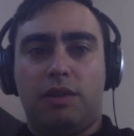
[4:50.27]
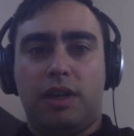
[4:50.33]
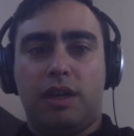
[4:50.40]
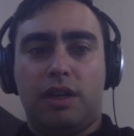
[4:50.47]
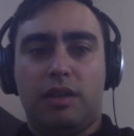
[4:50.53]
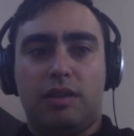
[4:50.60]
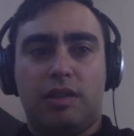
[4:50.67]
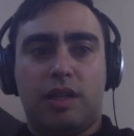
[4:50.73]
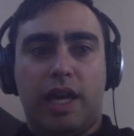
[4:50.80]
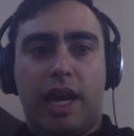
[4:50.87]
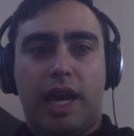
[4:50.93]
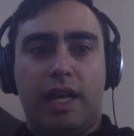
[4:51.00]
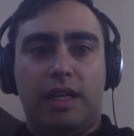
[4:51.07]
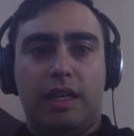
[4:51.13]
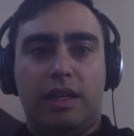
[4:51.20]
thing is
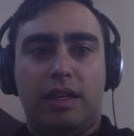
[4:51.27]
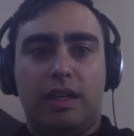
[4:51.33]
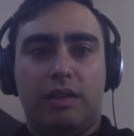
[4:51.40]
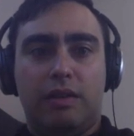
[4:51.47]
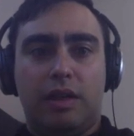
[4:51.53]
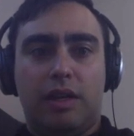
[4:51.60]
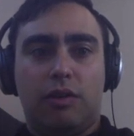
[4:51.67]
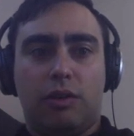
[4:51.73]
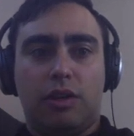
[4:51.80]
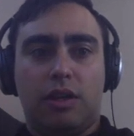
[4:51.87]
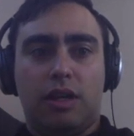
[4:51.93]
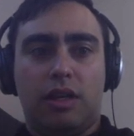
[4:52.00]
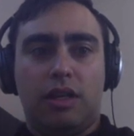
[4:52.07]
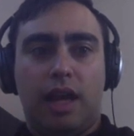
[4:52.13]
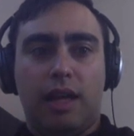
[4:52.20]
that in order
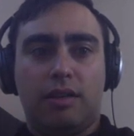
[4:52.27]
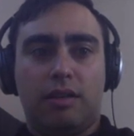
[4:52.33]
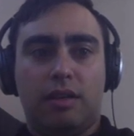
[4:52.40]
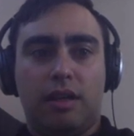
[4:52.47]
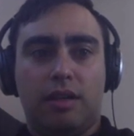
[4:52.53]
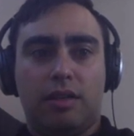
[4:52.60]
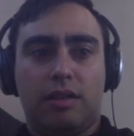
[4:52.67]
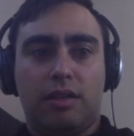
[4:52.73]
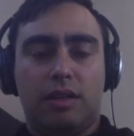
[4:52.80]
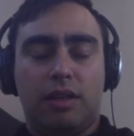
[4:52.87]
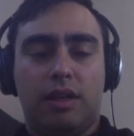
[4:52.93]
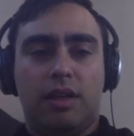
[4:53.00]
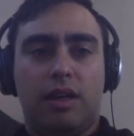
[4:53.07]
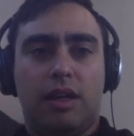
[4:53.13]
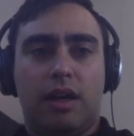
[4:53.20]
to test this,
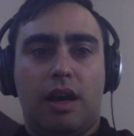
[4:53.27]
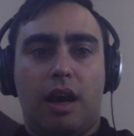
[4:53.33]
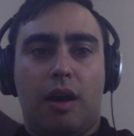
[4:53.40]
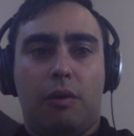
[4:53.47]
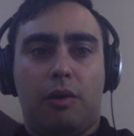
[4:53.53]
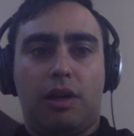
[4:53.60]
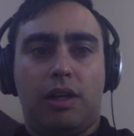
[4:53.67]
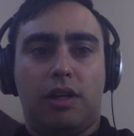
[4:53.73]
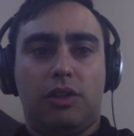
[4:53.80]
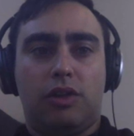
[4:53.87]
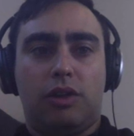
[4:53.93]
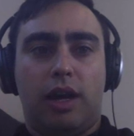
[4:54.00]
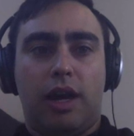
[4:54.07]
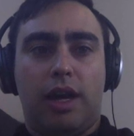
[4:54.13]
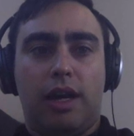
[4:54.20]
we're going to
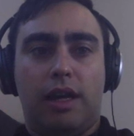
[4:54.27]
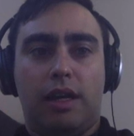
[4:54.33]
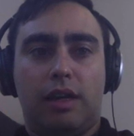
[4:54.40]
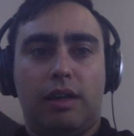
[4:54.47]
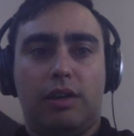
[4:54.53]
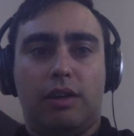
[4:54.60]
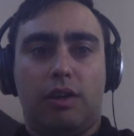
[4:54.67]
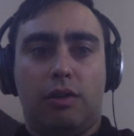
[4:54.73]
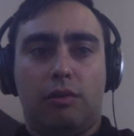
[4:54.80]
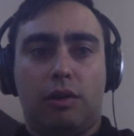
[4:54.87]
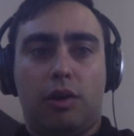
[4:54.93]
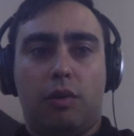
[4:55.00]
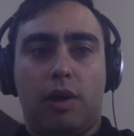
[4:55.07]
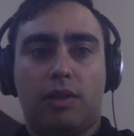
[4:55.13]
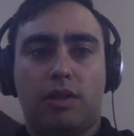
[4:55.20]
try,
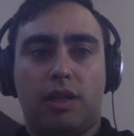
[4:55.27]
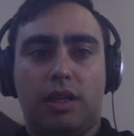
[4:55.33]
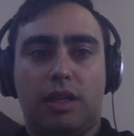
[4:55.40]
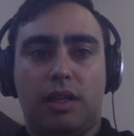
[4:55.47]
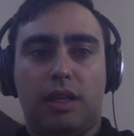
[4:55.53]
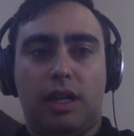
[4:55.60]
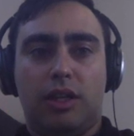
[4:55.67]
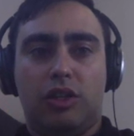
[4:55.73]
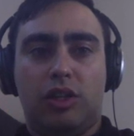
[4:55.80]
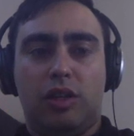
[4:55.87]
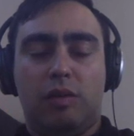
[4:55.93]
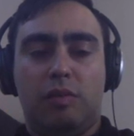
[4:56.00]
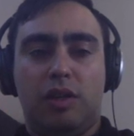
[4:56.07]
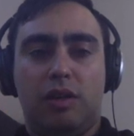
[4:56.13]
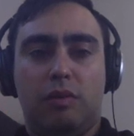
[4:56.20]
requesting a
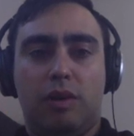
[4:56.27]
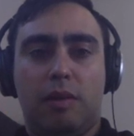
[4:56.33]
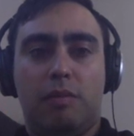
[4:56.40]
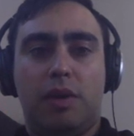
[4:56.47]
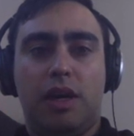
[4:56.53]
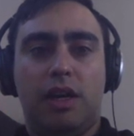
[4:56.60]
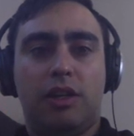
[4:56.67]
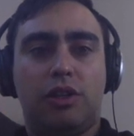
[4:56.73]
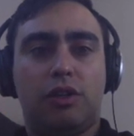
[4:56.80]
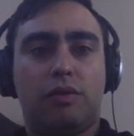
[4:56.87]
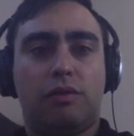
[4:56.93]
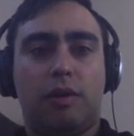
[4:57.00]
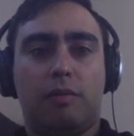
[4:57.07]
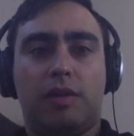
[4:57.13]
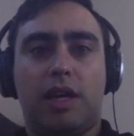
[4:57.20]
HTTP web page
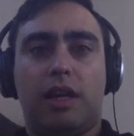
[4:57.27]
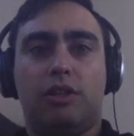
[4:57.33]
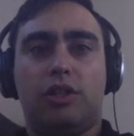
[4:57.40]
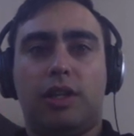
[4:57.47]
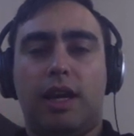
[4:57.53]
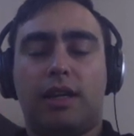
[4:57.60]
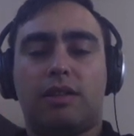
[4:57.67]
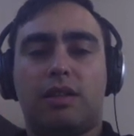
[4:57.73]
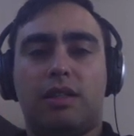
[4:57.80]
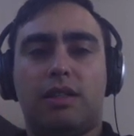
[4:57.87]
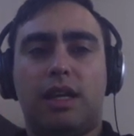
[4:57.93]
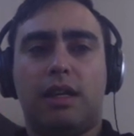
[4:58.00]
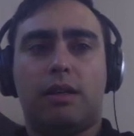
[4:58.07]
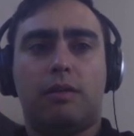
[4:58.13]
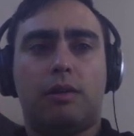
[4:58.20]
from the Nginx
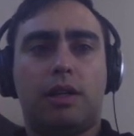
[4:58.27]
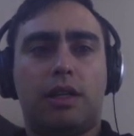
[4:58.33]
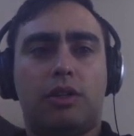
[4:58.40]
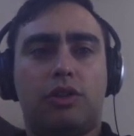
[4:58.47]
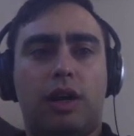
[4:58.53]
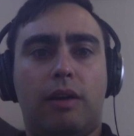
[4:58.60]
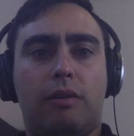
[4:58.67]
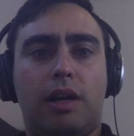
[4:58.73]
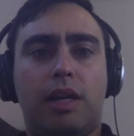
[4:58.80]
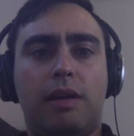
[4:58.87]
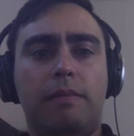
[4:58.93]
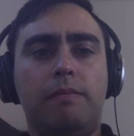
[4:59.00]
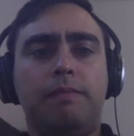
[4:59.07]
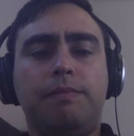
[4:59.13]
container we're going to try running.